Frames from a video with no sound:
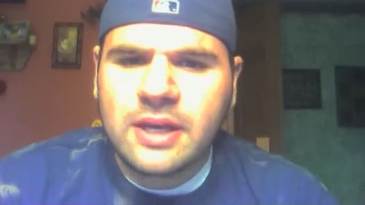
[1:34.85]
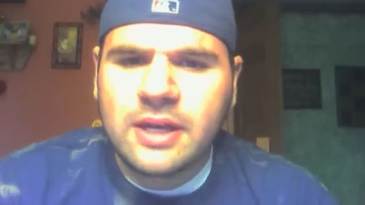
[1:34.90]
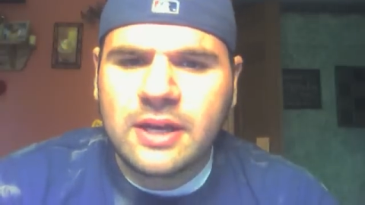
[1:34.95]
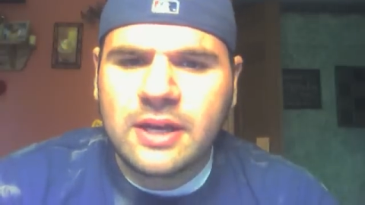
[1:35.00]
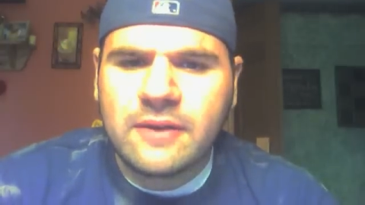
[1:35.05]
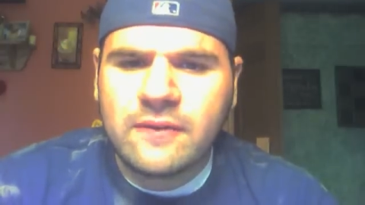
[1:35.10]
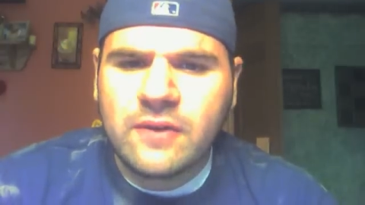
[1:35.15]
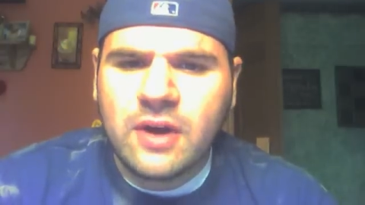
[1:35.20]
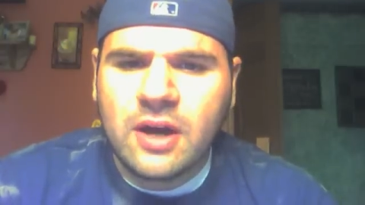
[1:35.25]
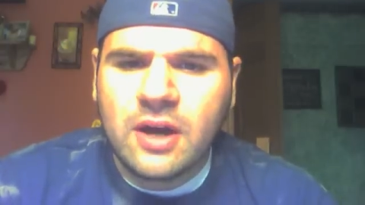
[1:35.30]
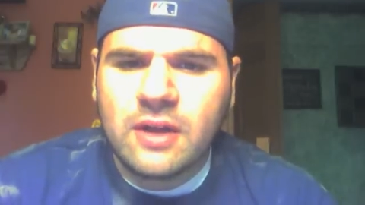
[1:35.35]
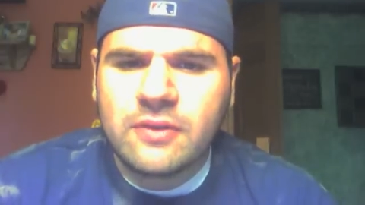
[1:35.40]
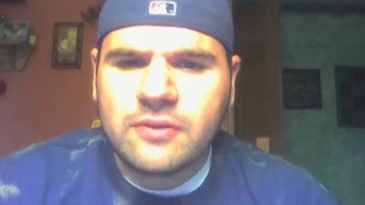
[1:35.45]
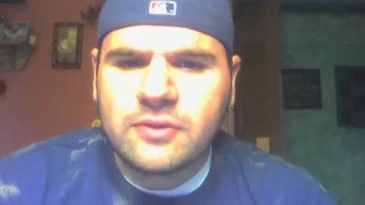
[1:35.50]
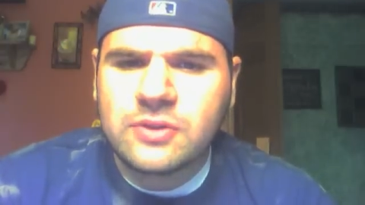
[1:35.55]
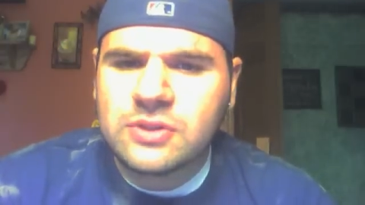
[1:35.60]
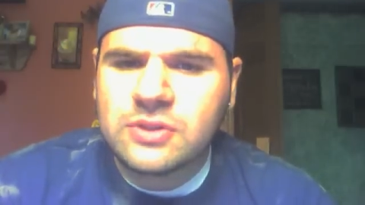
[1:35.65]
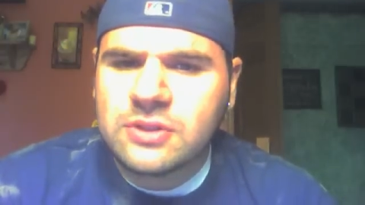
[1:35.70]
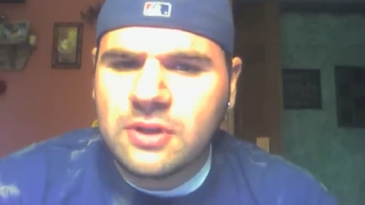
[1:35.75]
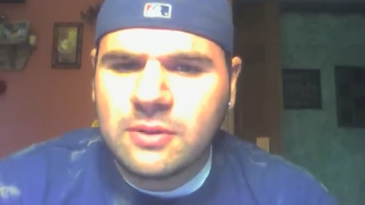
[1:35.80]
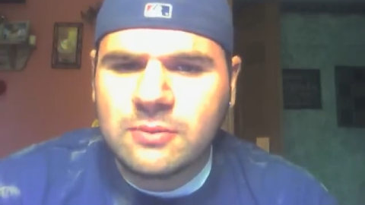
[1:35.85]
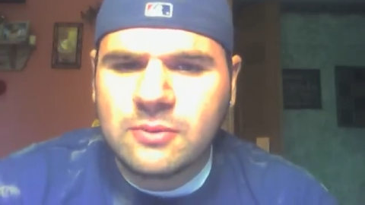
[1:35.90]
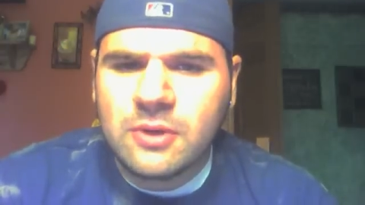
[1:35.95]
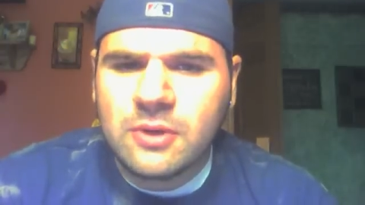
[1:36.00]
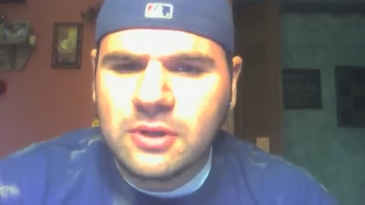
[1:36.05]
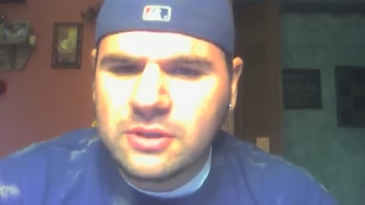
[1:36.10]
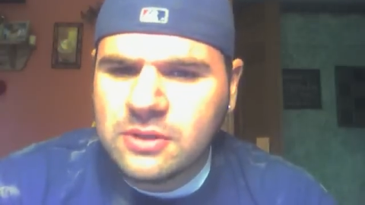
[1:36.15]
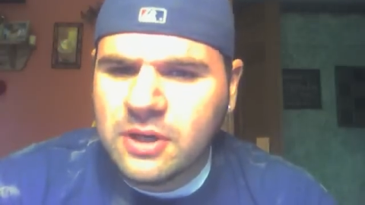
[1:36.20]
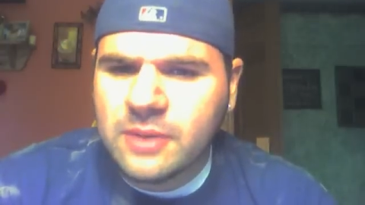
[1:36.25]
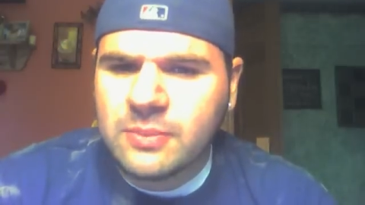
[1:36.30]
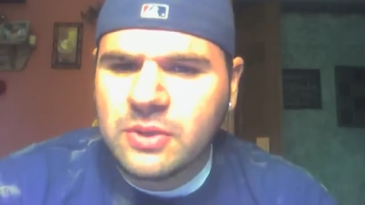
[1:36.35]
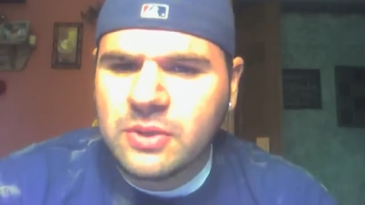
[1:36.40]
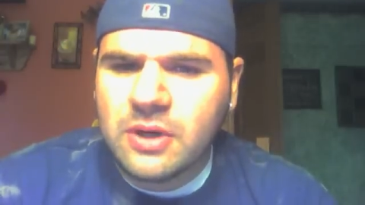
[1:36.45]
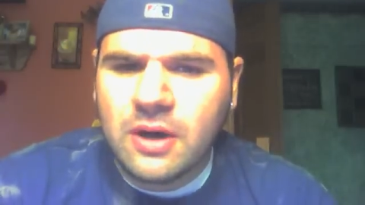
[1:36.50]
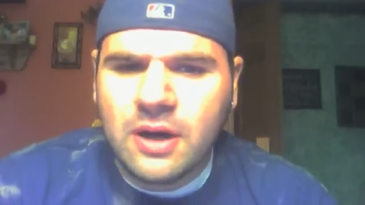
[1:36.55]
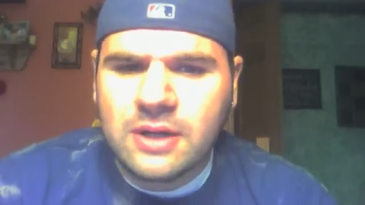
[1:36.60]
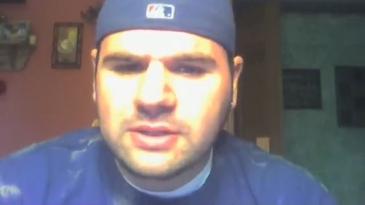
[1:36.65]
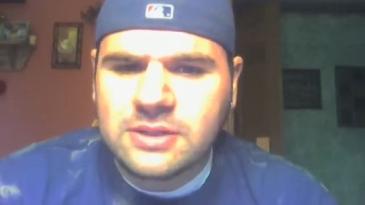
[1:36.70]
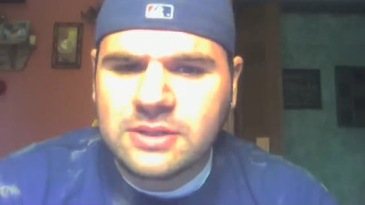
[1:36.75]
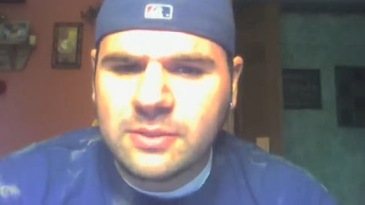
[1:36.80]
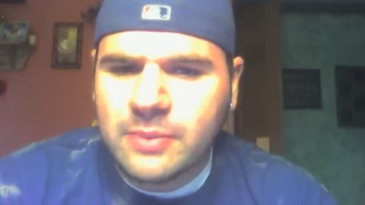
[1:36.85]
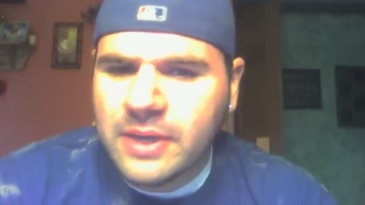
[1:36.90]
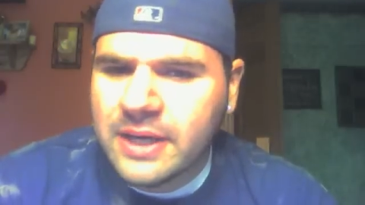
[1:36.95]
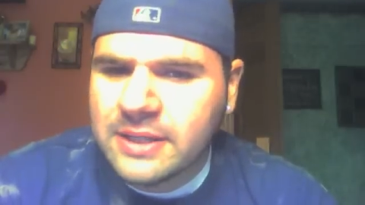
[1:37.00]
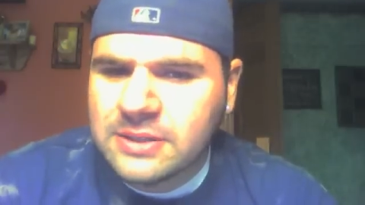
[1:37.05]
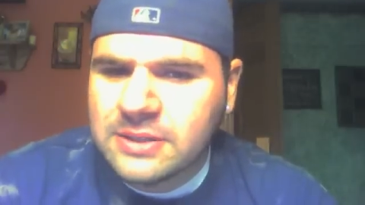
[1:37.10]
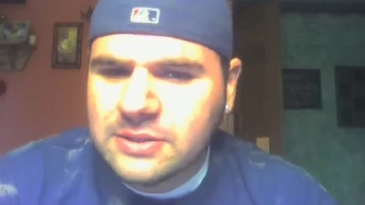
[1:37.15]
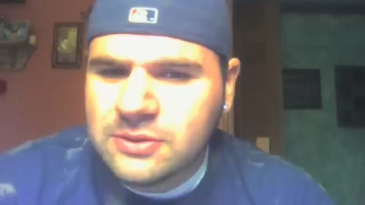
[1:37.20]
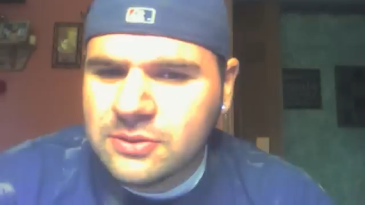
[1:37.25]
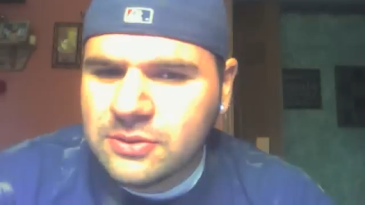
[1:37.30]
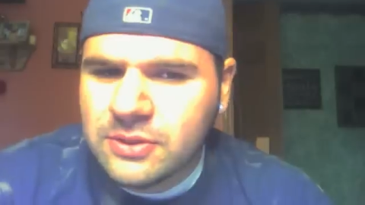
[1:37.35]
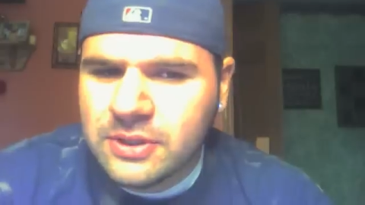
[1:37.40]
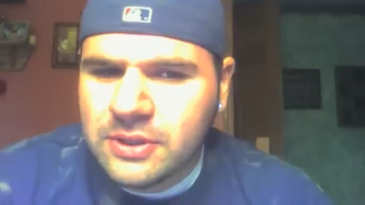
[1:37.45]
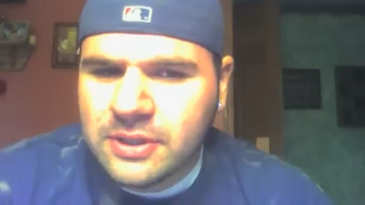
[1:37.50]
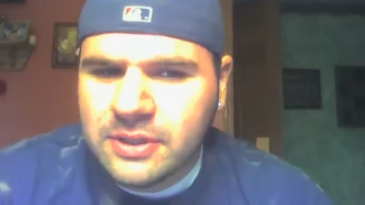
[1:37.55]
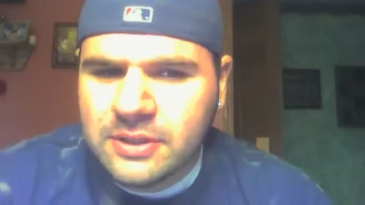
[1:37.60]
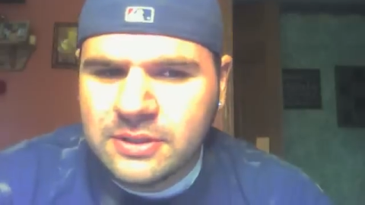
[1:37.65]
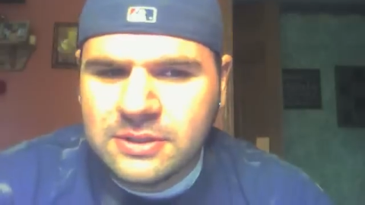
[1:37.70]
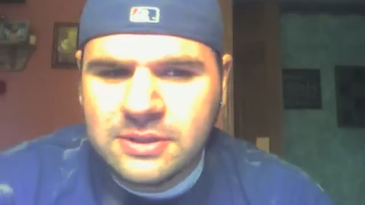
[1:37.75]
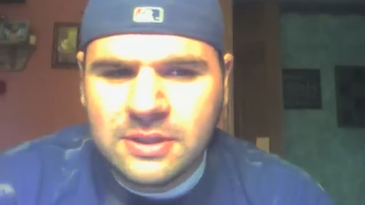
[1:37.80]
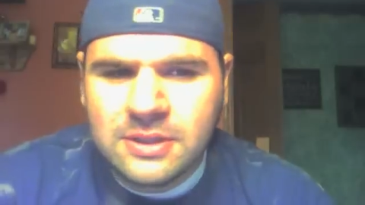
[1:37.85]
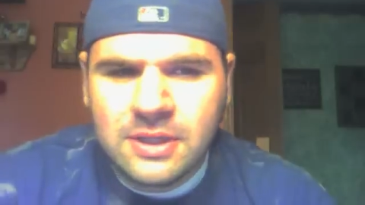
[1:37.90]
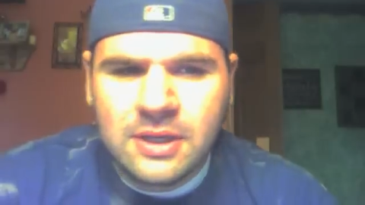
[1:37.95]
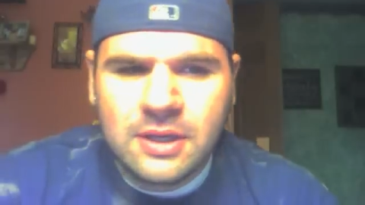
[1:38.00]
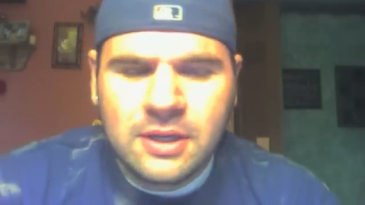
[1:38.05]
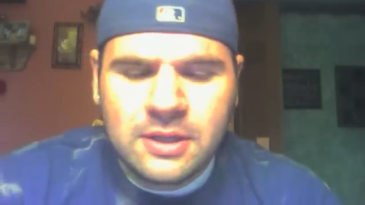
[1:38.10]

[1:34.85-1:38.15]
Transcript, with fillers: and have gone through some type of loss the past two years.